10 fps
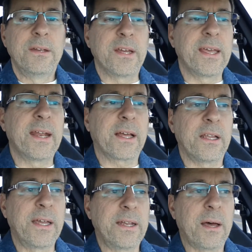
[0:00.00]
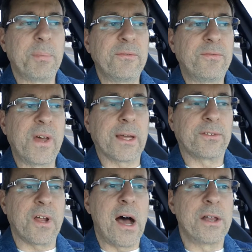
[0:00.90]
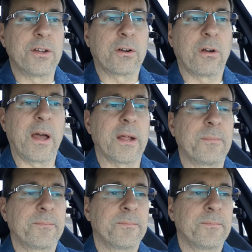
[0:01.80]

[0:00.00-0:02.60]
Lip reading: to get it cleaned up and fixed on your credit.